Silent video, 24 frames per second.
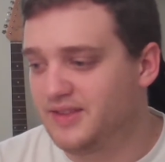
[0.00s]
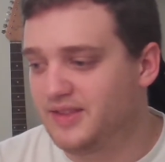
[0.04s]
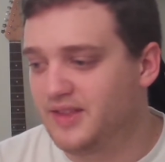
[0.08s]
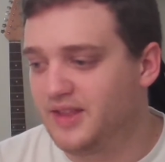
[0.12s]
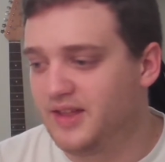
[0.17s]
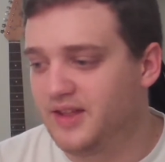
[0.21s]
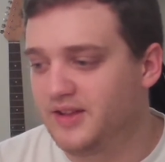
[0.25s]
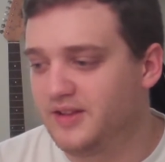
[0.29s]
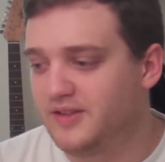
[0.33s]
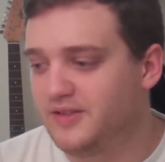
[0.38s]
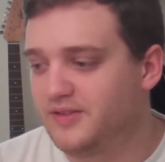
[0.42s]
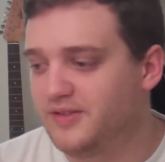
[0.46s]

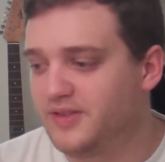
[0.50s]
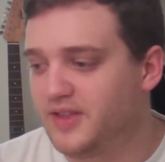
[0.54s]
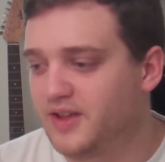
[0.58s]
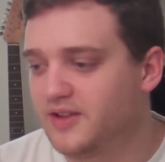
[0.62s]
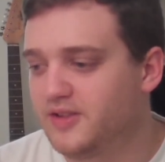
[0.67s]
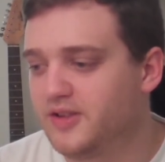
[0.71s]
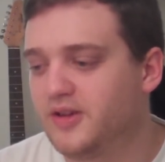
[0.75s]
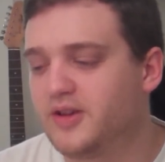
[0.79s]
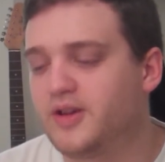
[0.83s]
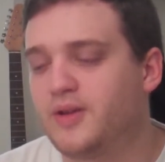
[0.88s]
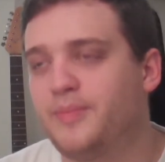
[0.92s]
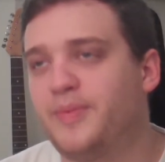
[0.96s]
They they
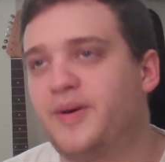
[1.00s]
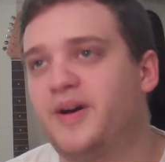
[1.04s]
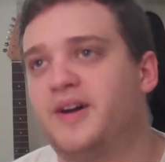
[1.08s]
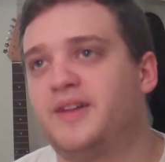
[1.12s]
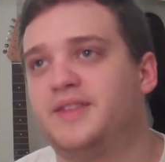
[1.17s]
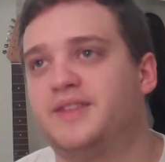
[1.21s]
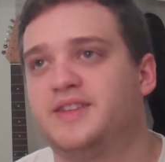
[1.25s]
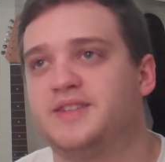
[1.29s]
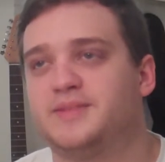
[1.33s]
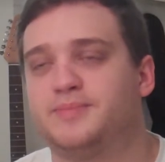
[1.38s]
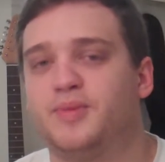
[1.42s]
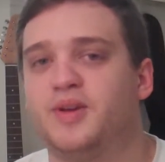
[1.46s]
look
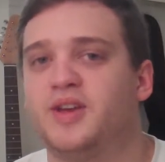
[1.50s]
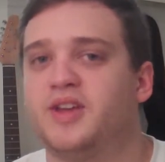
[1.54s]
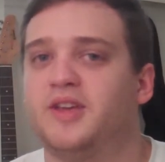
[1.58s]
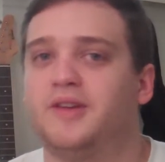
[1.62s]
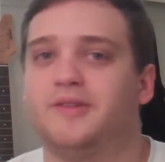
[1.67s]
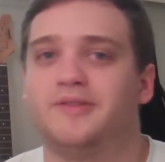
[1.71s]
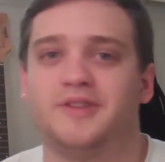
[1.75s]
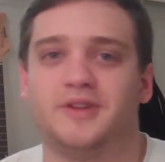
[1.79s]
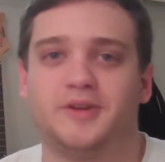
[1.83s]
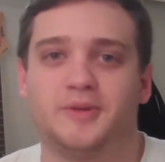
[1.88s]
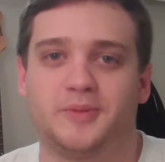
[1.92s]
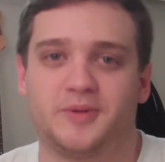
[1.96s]
upon these big
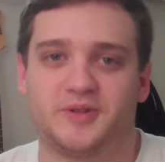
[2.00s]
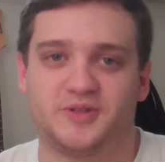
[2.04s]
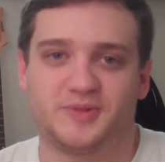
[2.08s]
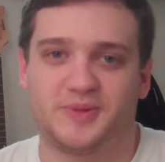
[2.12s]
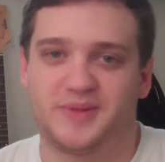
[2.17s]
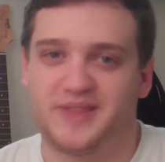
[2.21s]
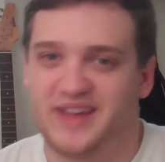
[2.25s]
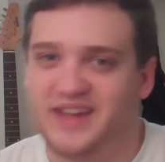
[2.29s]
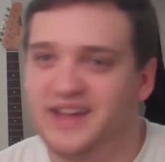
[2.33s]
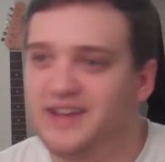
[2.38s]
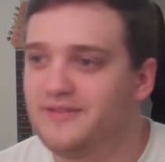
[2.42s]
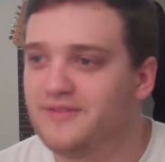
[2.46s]
YouTubers
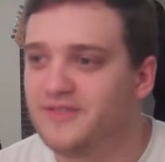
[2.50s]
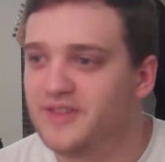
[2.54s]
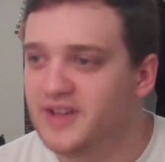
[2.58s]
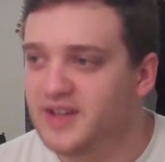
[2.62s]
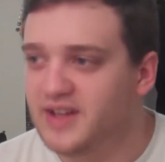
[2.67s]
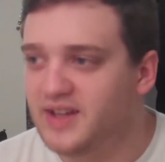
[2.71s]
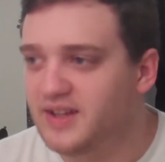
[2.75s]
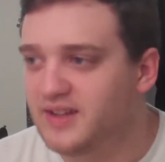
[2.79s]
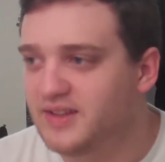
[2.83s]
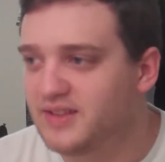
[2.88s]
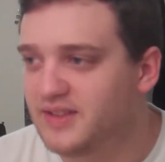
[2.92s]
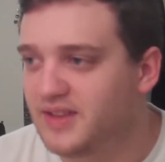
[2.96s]
with envy.